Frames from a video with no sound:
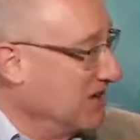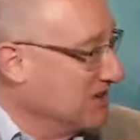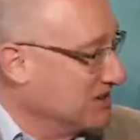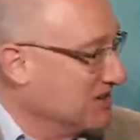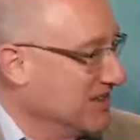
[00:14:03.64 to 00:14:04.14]
we're
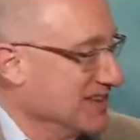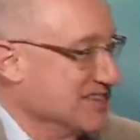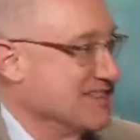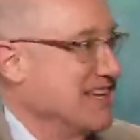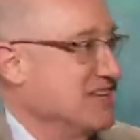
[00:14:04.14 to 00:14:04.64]
doing this.
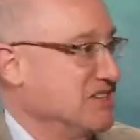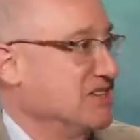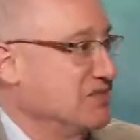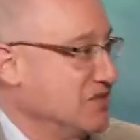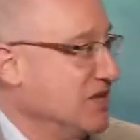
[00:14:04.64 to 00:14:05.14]
It's not
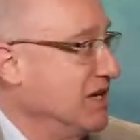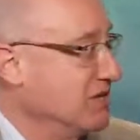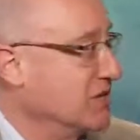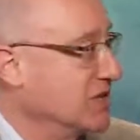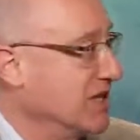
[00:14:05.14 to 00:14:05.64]
just change
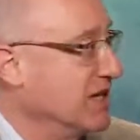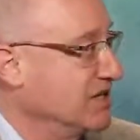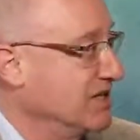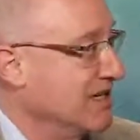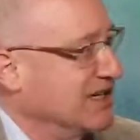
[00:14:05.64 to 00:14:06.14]
for
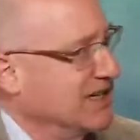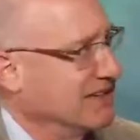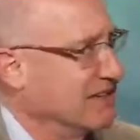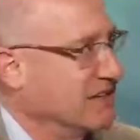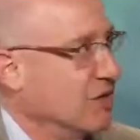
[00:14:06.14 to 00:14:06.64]
change's sake. And I
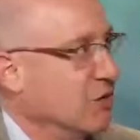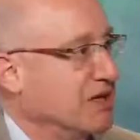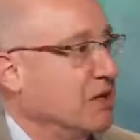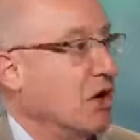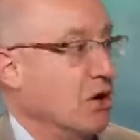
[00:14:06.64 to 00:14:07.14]
think, you know, we
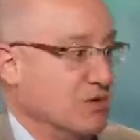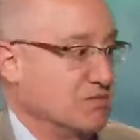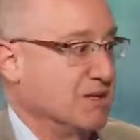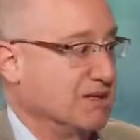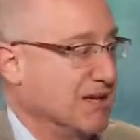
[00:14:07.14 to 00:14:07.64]
can always
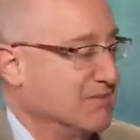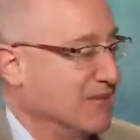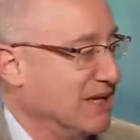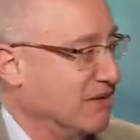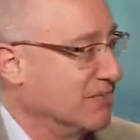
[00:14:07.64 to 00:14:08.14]
be a lot
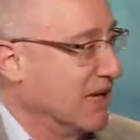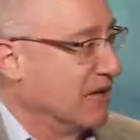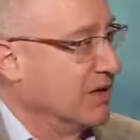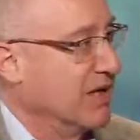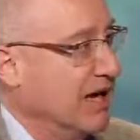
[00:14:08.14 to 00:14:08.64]
better
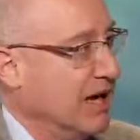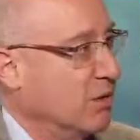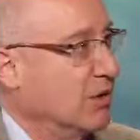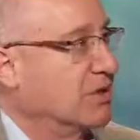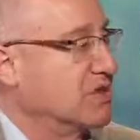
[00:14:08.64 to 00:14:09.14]
about how
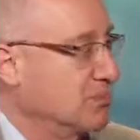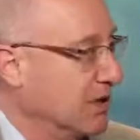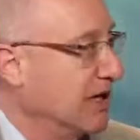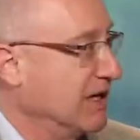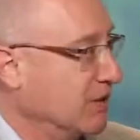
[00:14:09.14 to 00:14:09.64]
we're
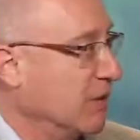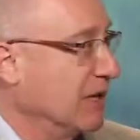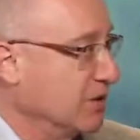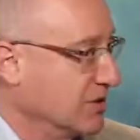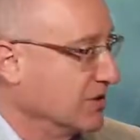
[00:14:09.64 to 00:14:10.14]
explaining why
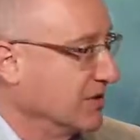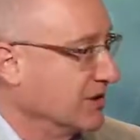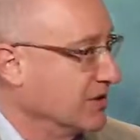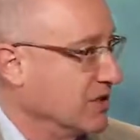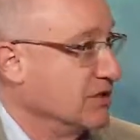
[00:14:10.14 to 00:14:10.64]
we're doing
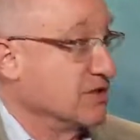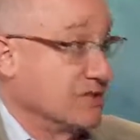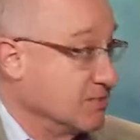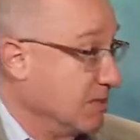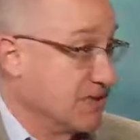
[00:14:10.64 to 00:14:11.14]
these changes,
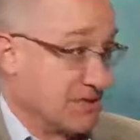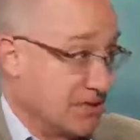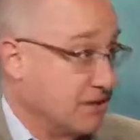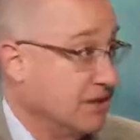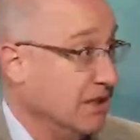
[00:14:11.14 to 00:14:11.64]
especially
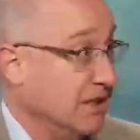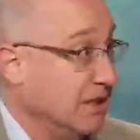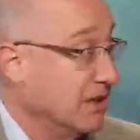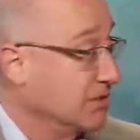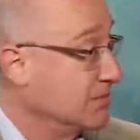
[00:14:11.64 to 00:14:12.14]
to,
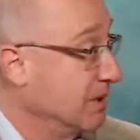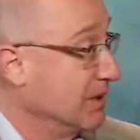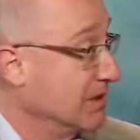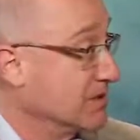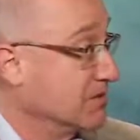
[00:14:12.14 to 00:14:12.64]
you know, to
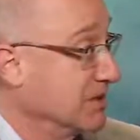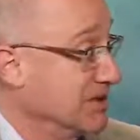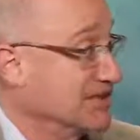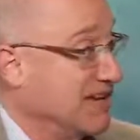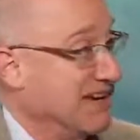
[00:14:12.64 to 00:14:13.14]
parents,
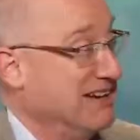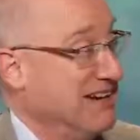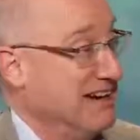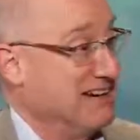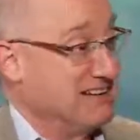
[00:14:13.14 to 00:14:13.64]
because
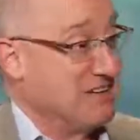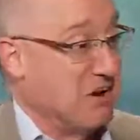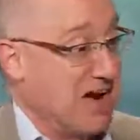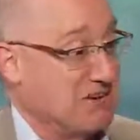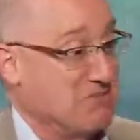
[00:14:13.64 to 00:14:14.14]

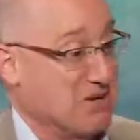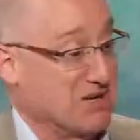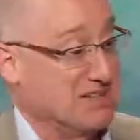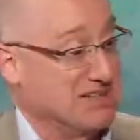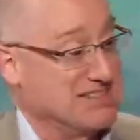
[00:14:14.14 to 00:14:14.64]
I work
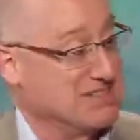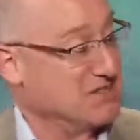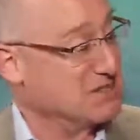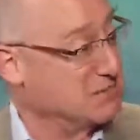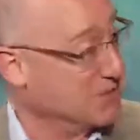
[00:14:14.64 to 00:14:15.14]
on these
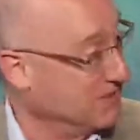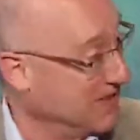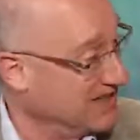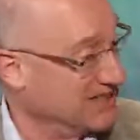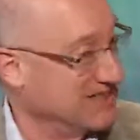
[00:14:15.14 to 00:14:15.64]
issues
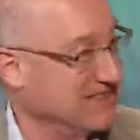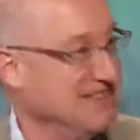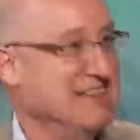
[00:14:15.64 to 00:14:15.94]
professionally.